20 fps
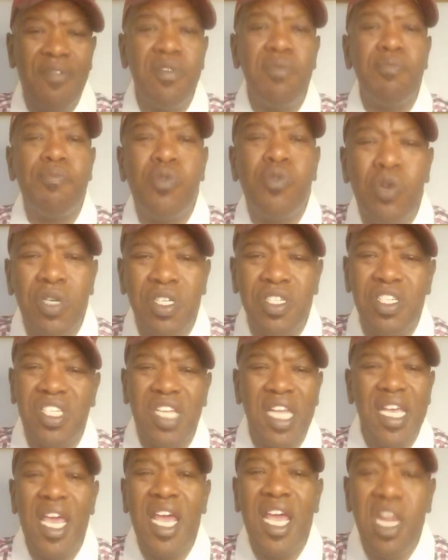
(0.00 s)
of importance
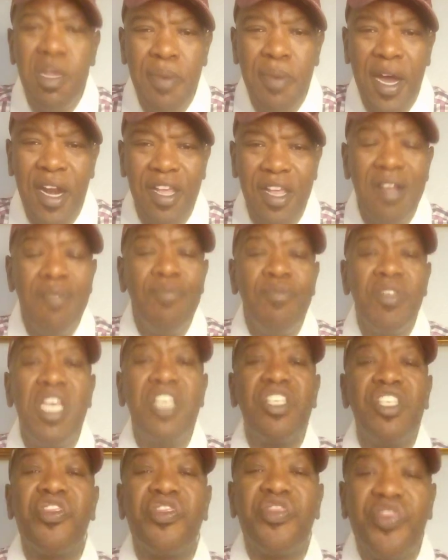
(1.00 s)
to anybody.
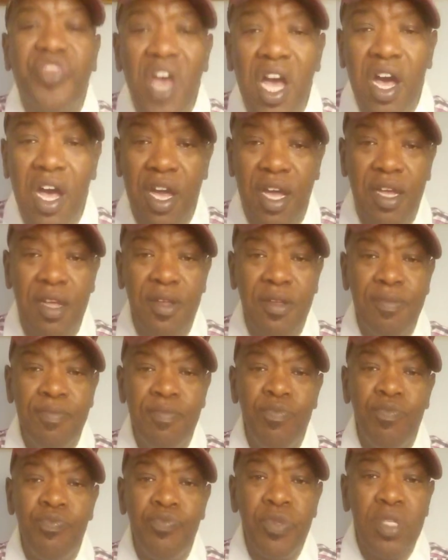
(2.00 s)
He's a thug.
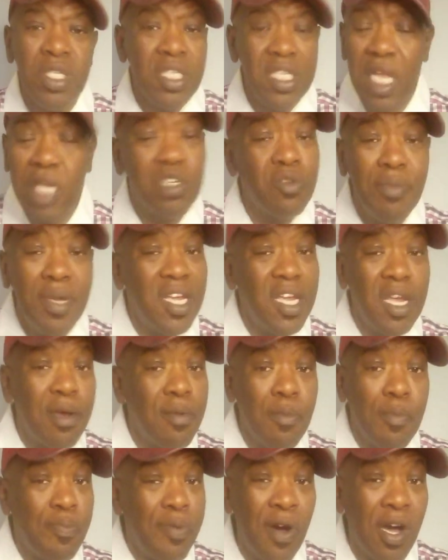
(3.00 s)
Doesn't make
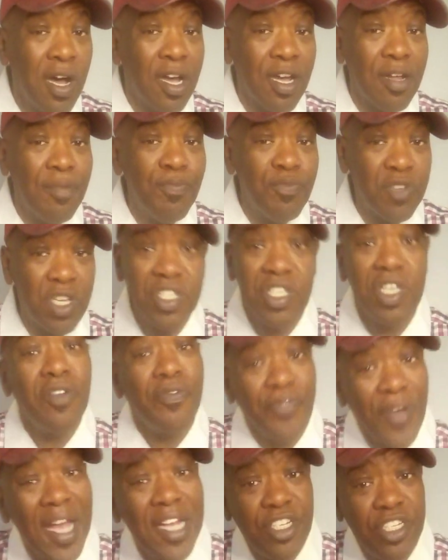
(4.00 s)
him a punk, because
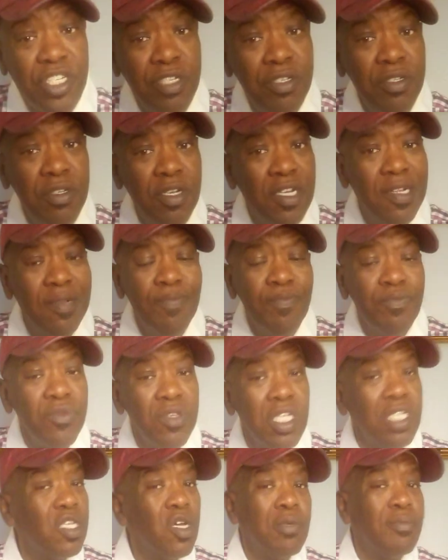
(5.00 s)
he'll fight you.
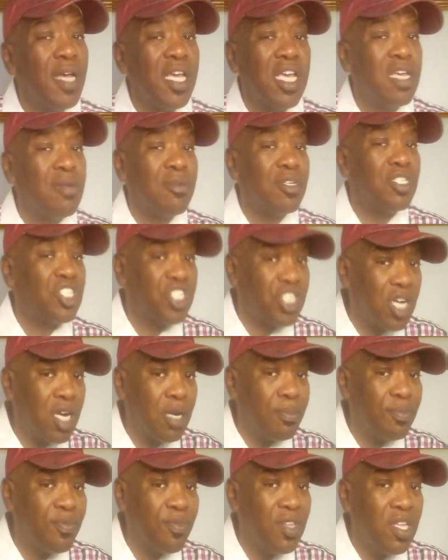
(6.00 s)
It don't make him a
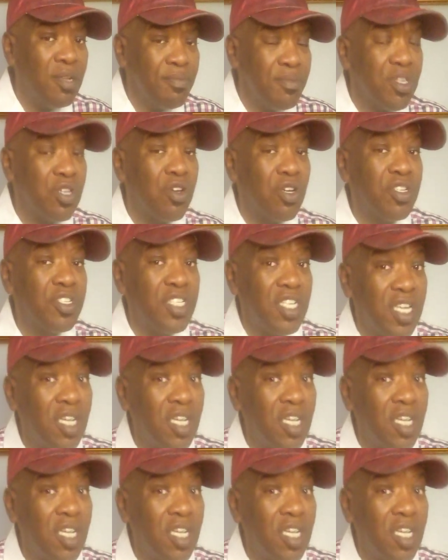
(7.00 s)
chump, because